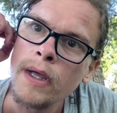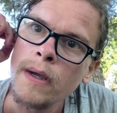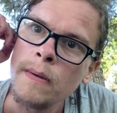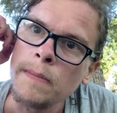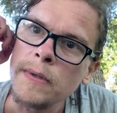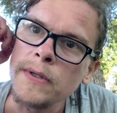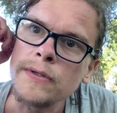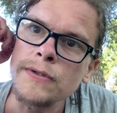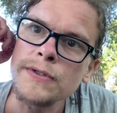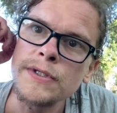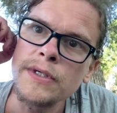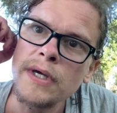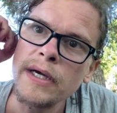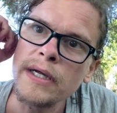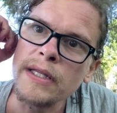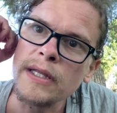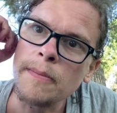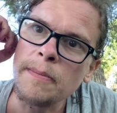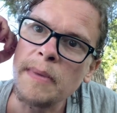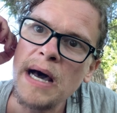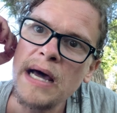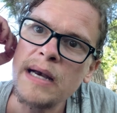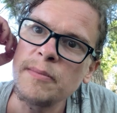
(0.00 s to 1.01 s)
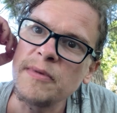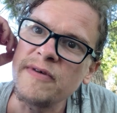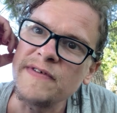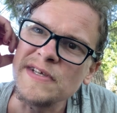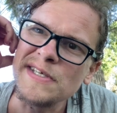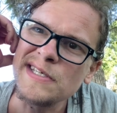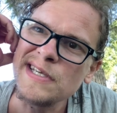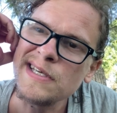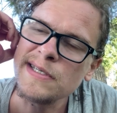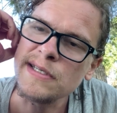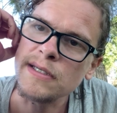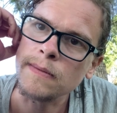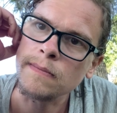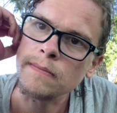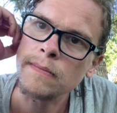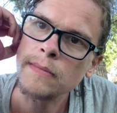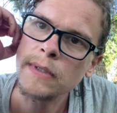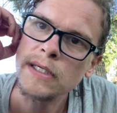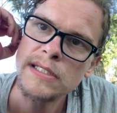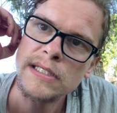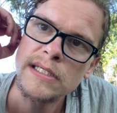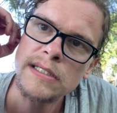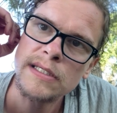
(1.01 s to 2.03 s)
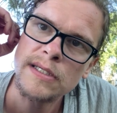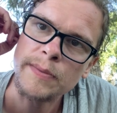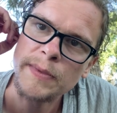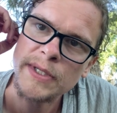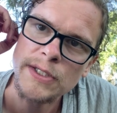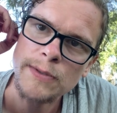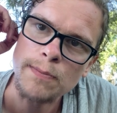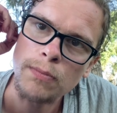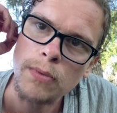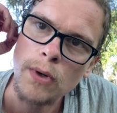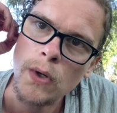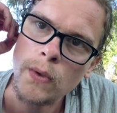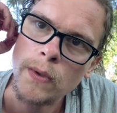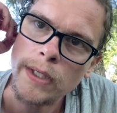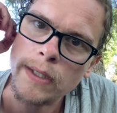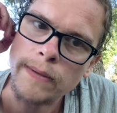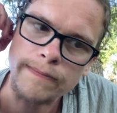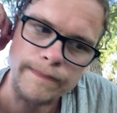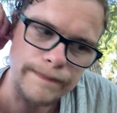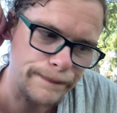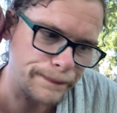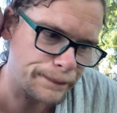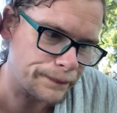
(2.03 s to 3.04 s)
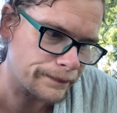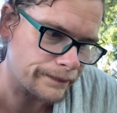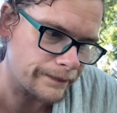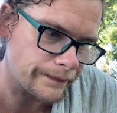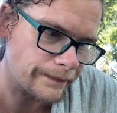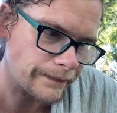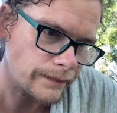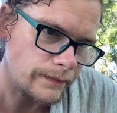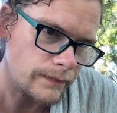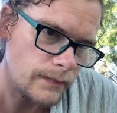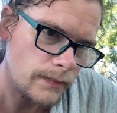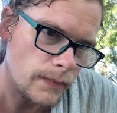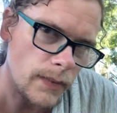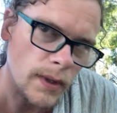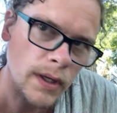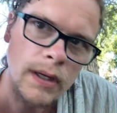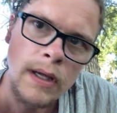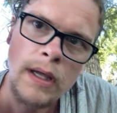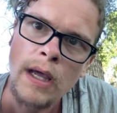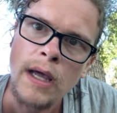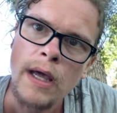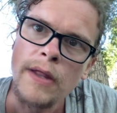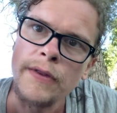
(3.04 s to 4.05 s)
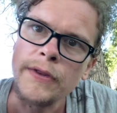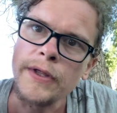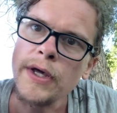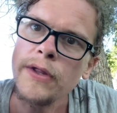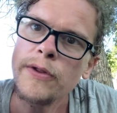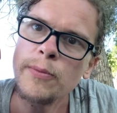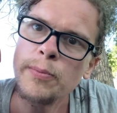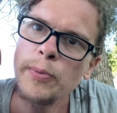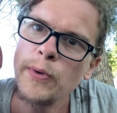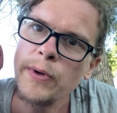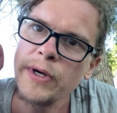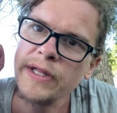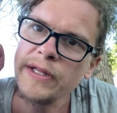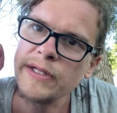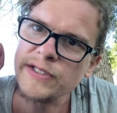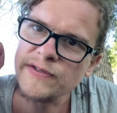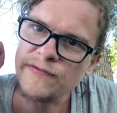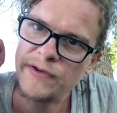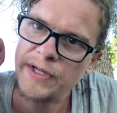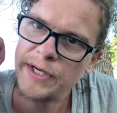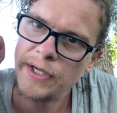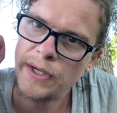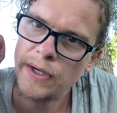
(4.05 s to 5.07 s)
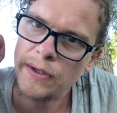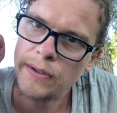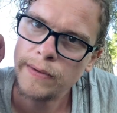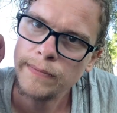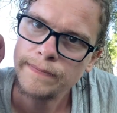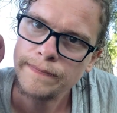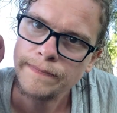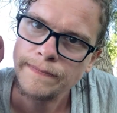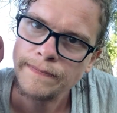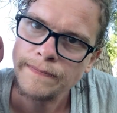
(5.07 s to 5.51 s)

But they're stuck at the bottom of a system, a system that's broken. The other point of this video